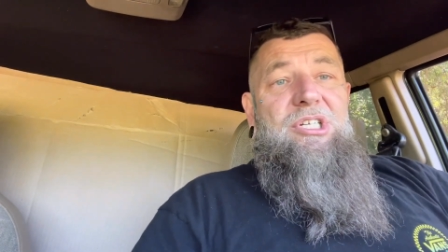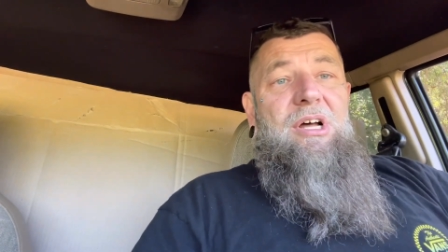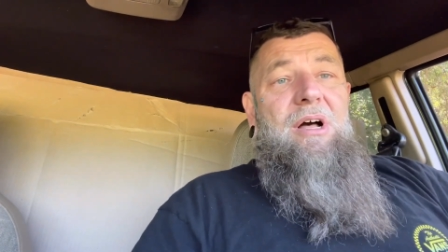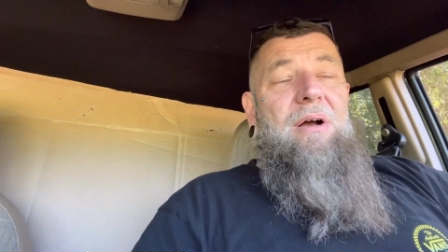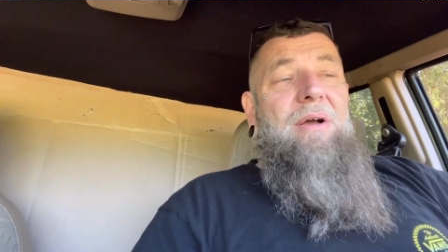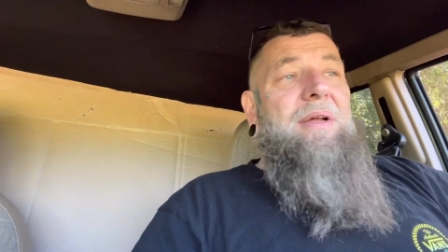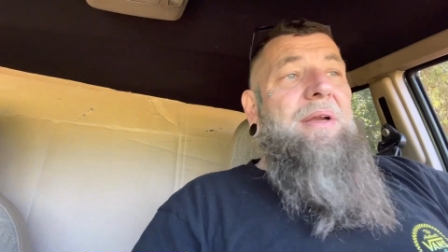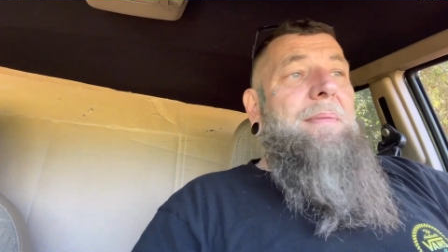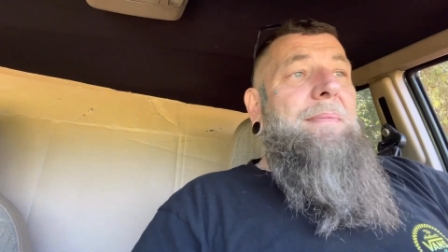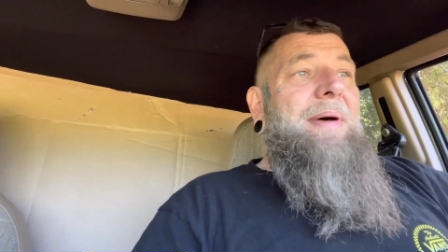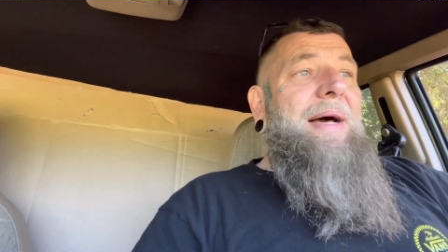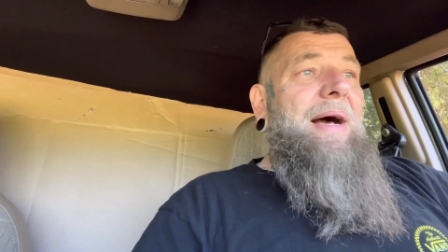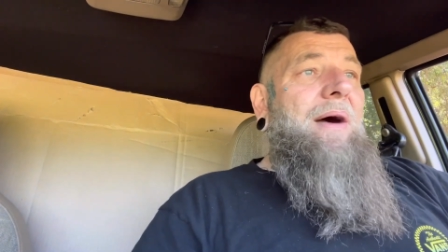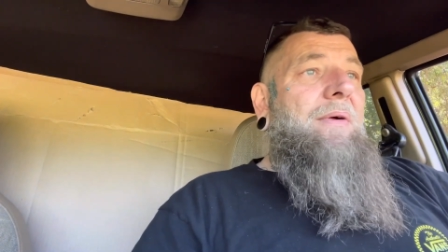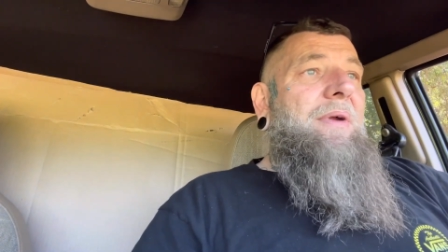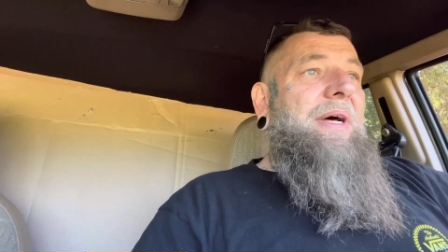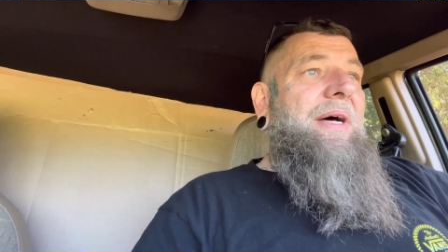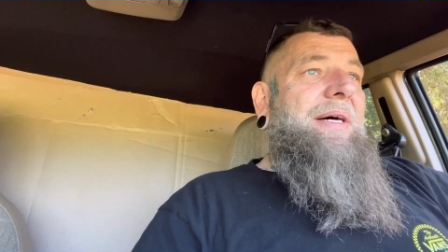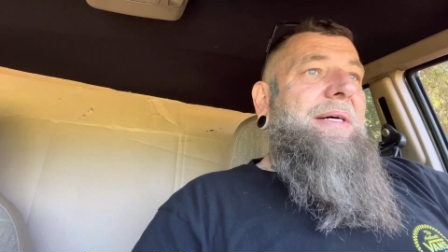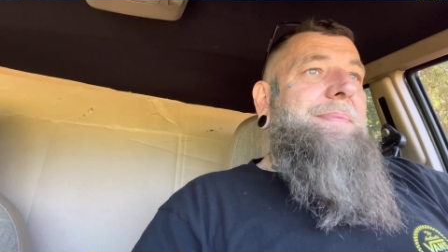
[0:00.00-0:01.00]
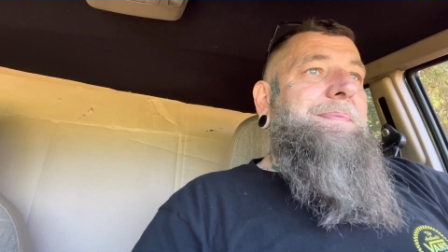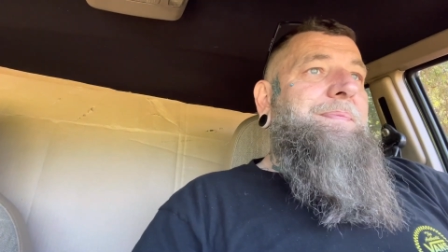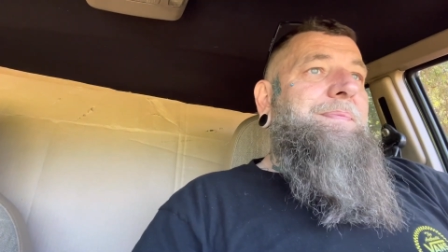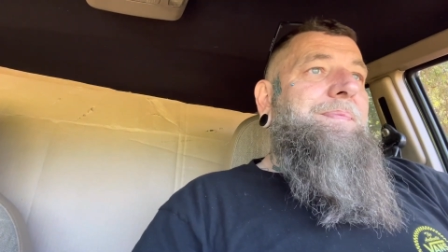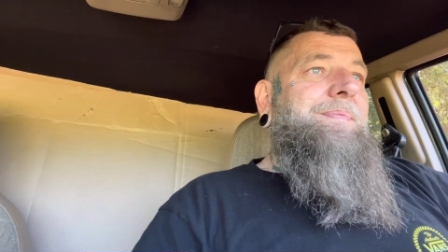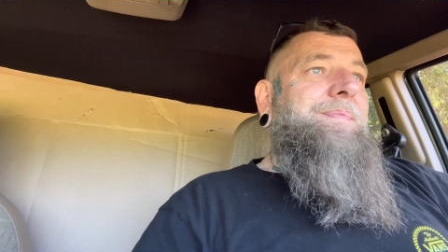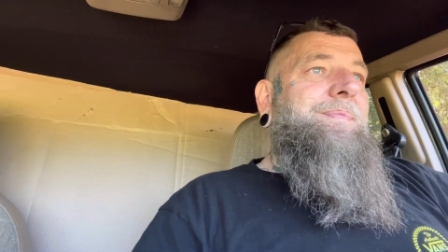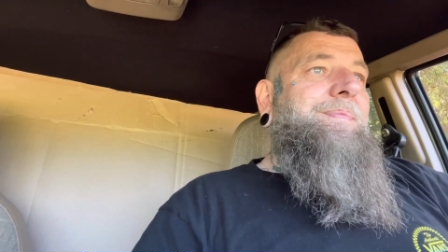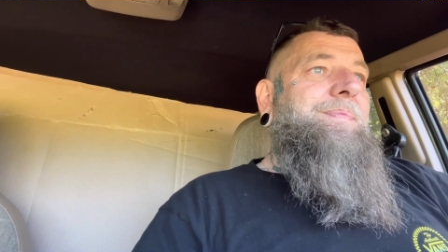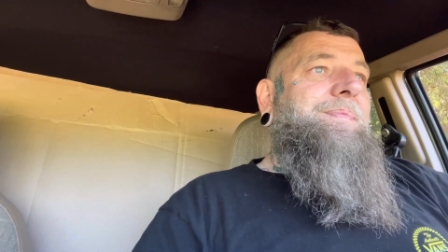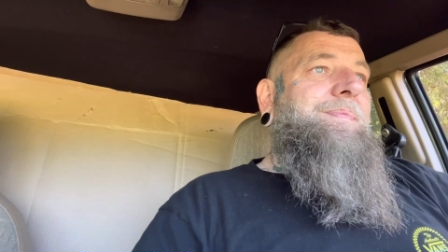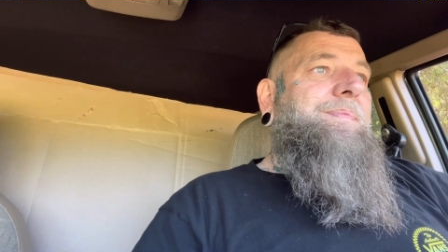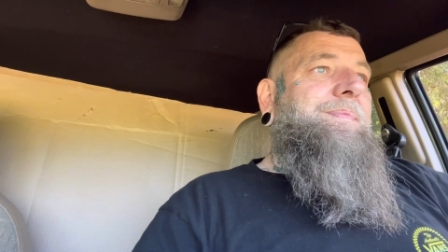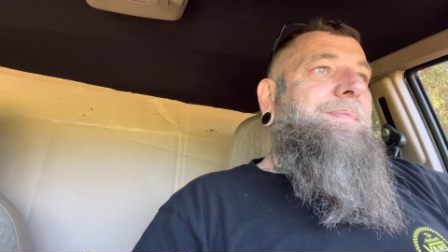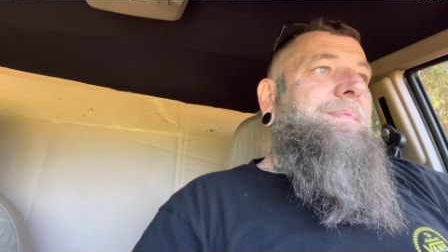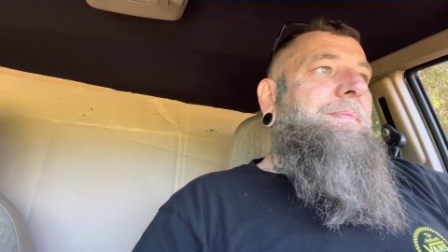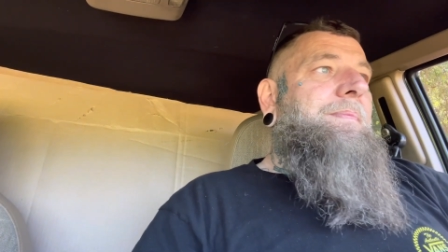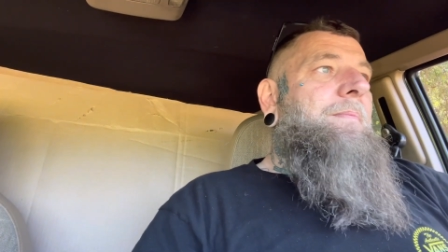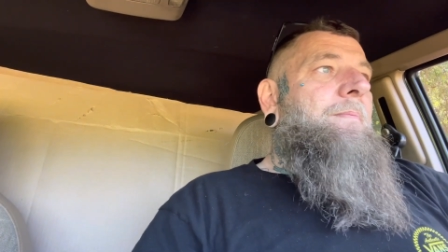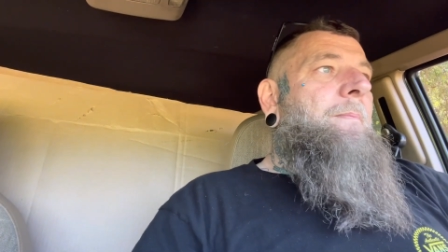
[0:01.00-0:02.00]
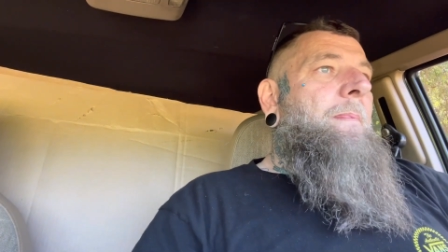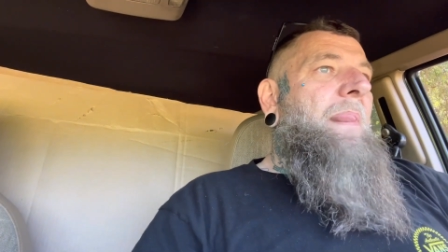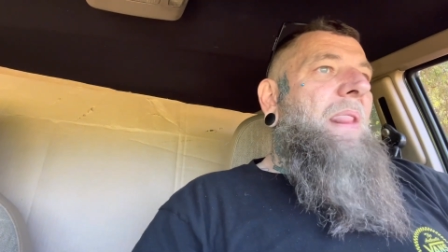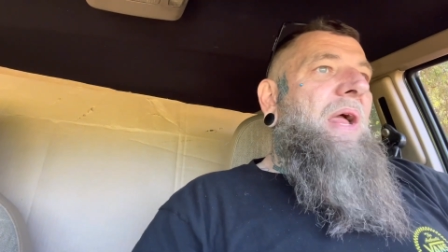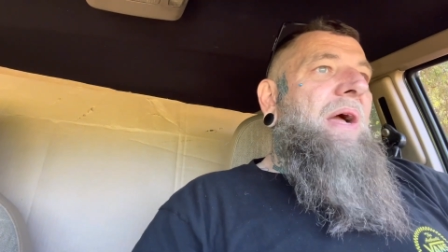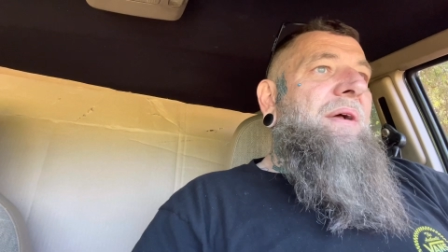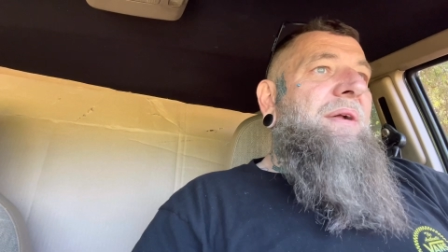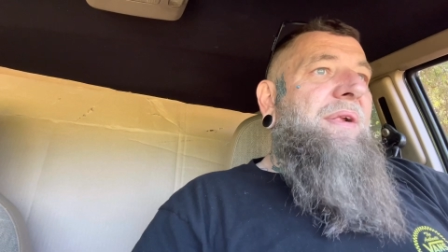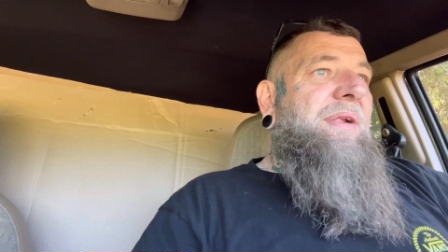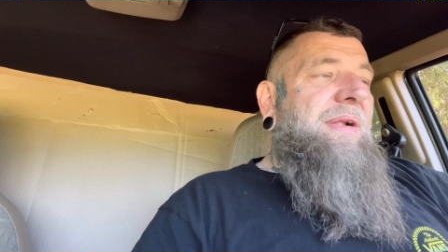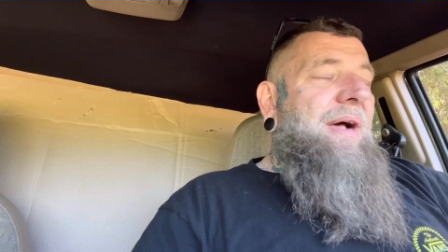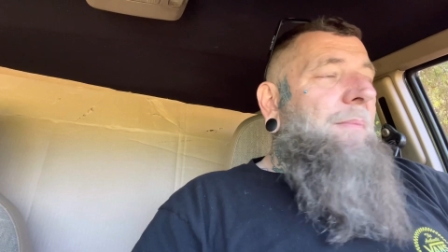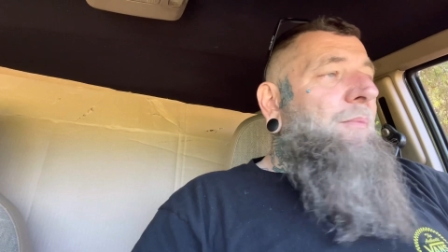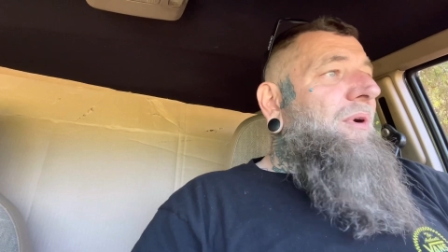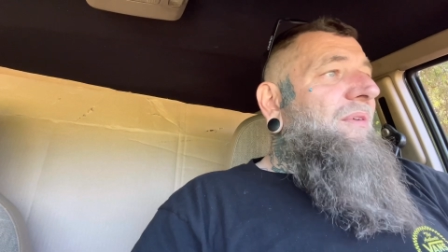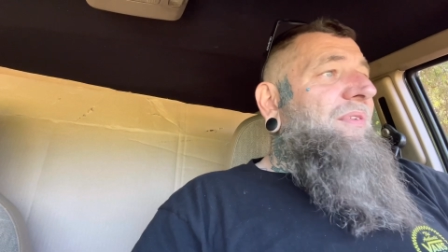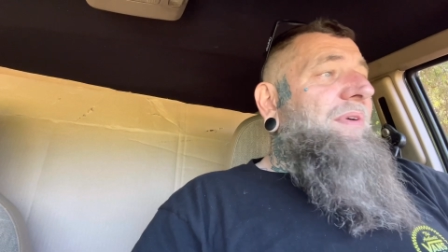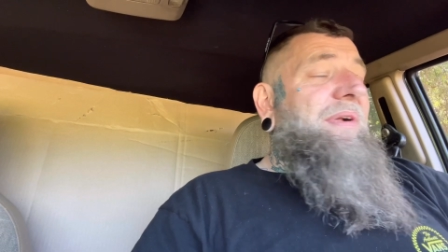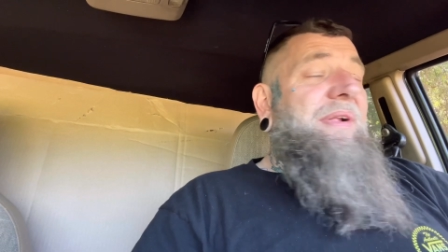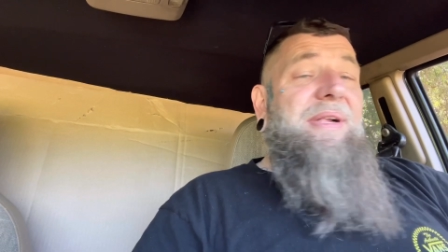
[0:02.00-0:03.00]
talking about uh, subwoofer